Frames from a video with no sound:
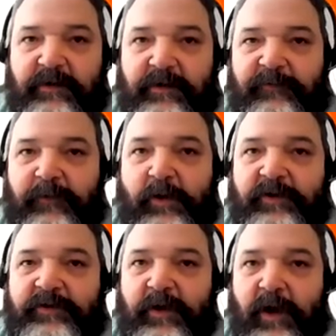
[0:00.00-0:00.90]
the
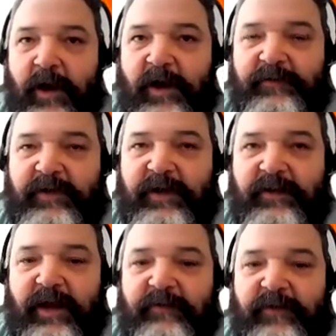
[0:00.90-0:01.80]
focus of getting
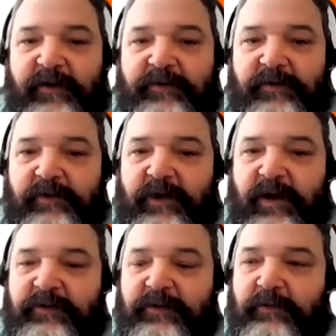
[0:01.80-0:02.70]
that advanced
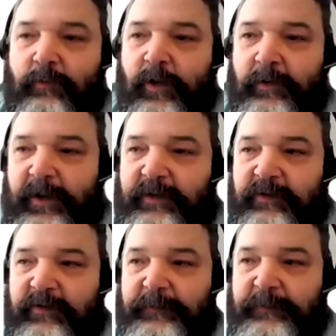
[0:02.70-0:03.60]
certification. What do I need
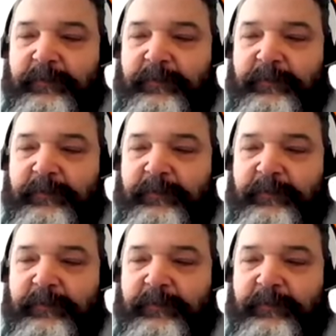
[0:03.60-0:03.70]
to do?